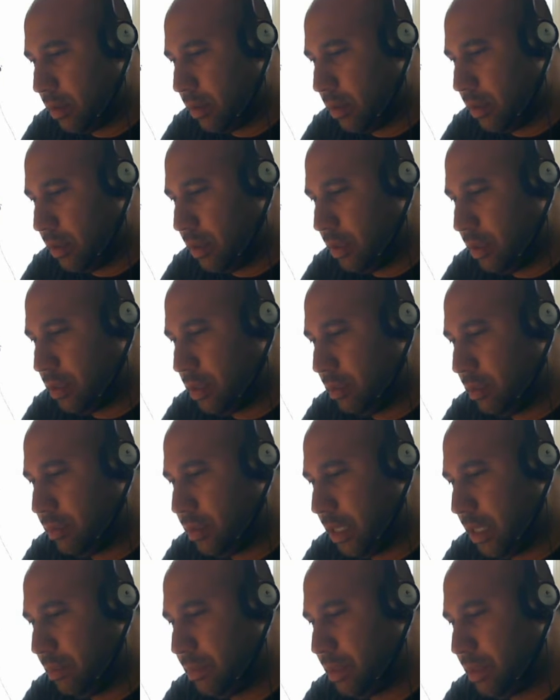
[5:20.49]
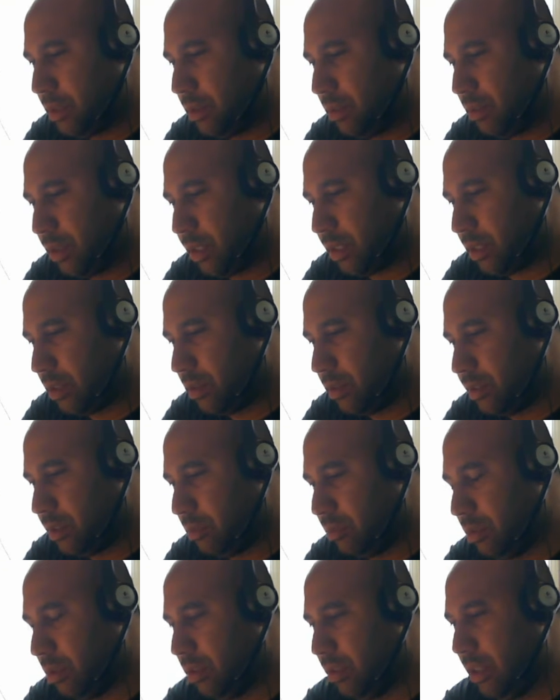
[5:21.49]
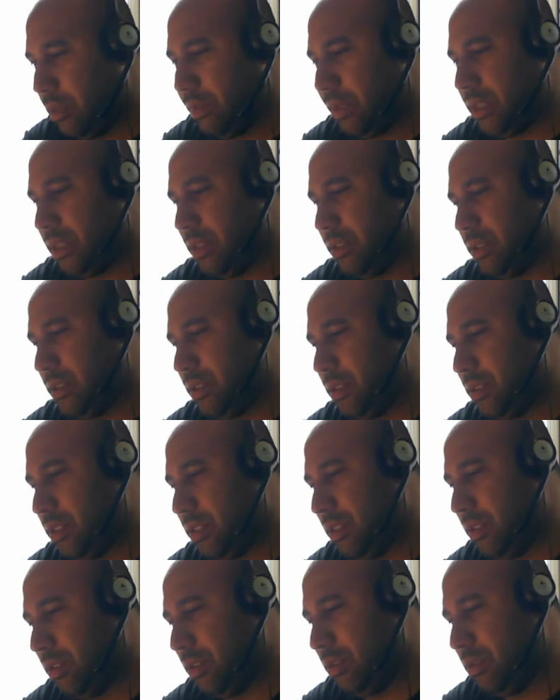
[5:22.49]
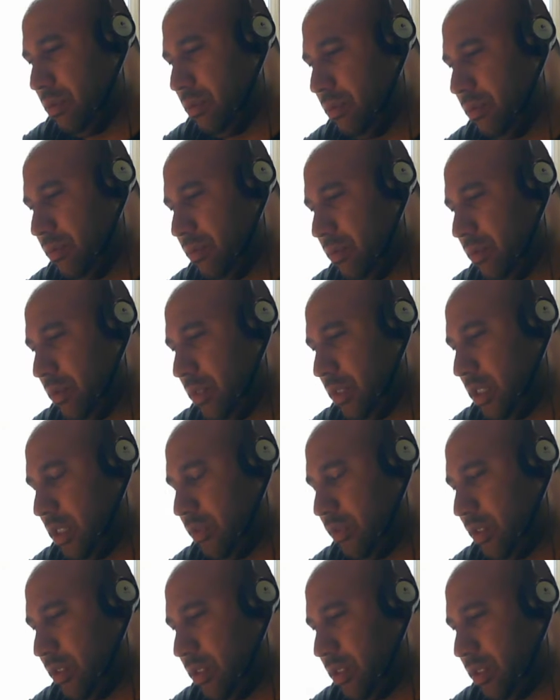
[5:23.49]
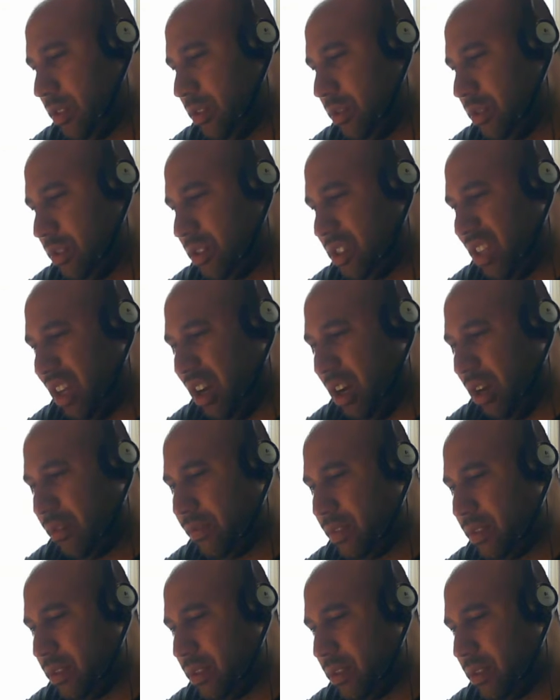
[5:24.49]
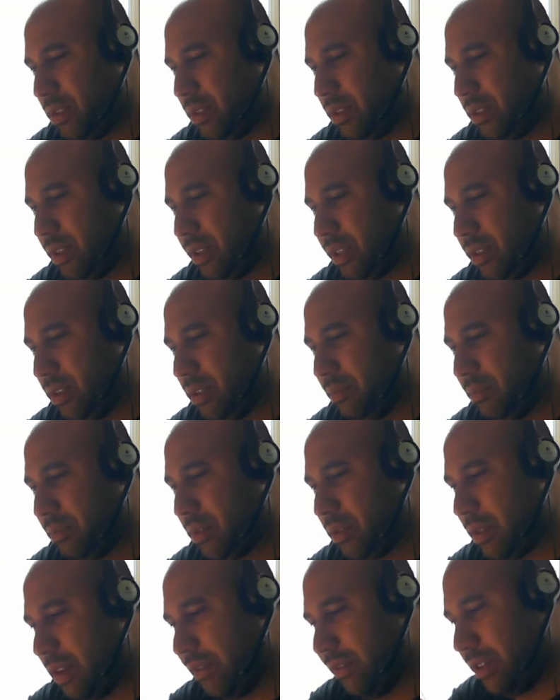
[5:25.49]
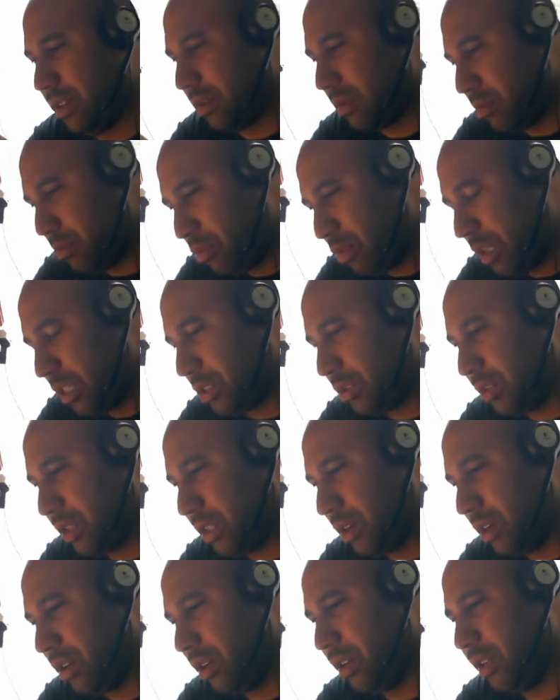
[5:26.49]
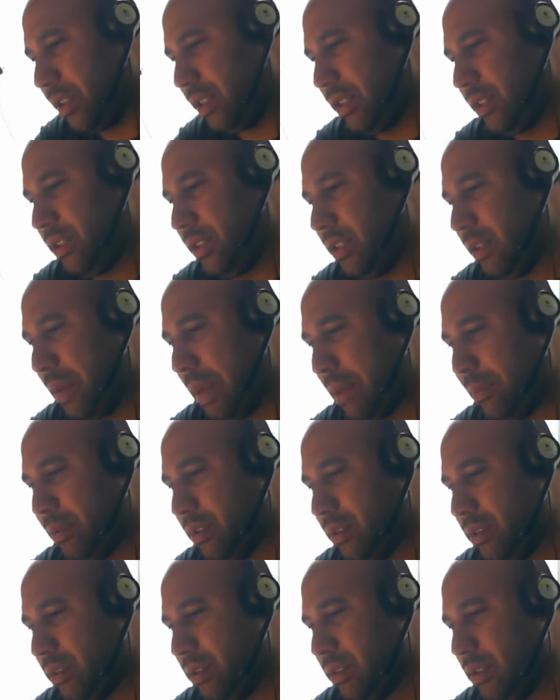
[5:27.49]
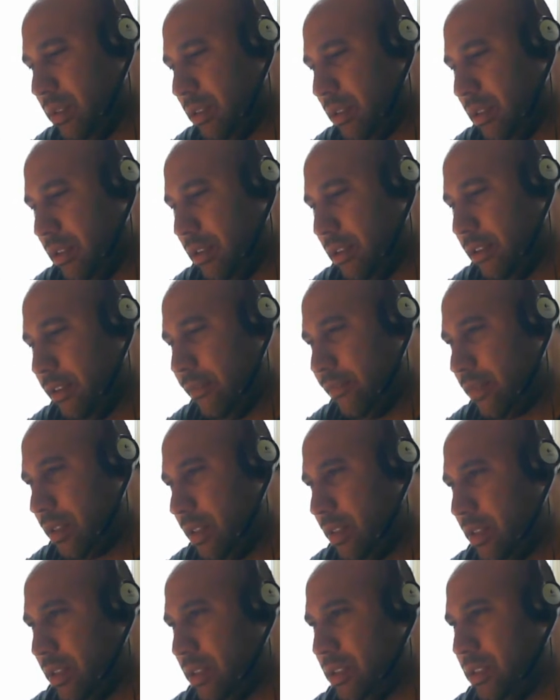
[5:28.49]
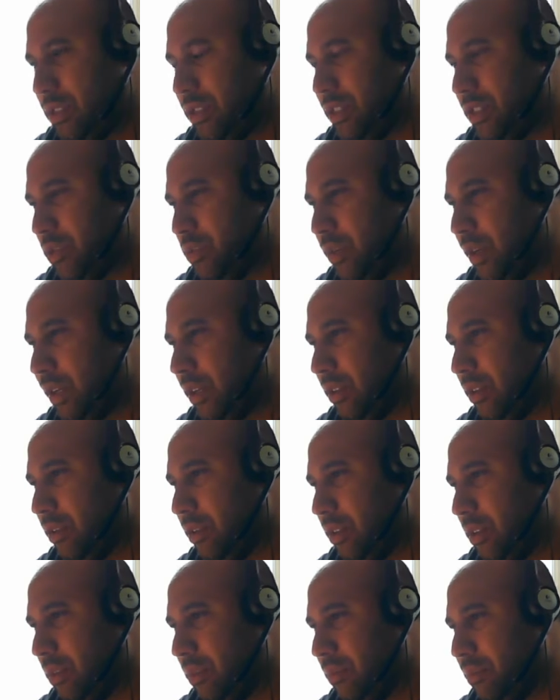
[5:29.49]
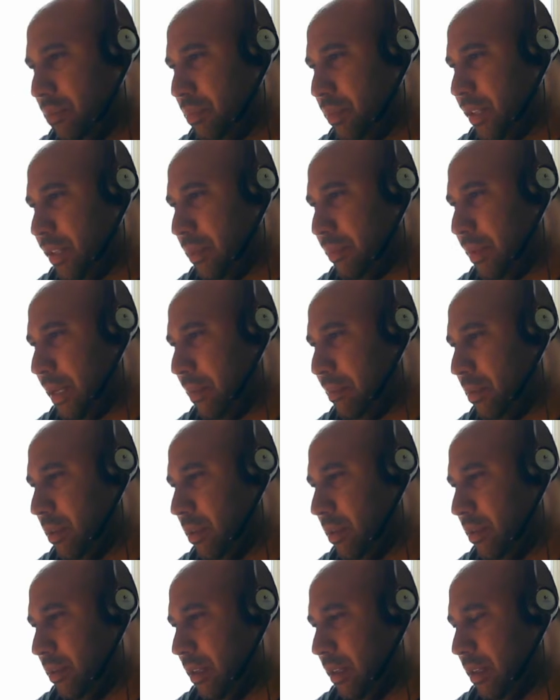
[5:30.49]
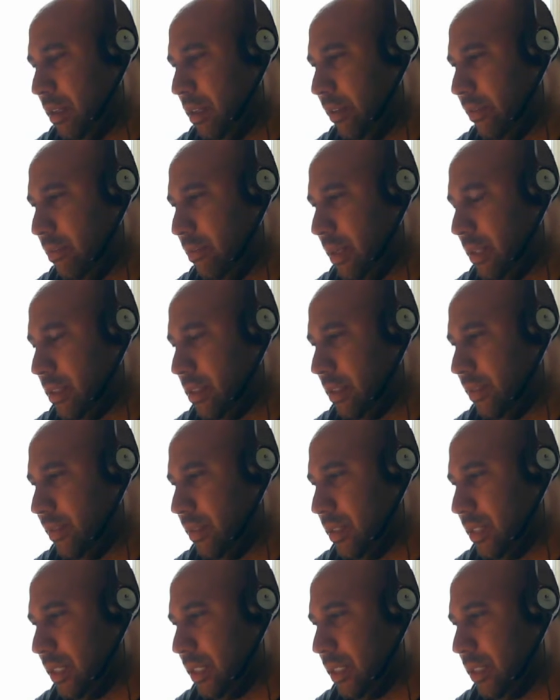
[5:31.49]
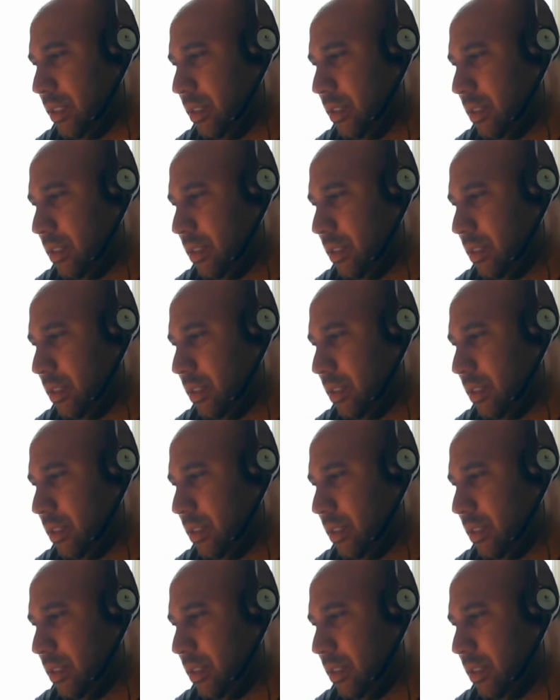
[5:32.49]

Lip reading: And sometimes I don't like using the blue light because it just feels too soft and like having to press really hard in the paper. And this is just regular printing paper at 11 by 17.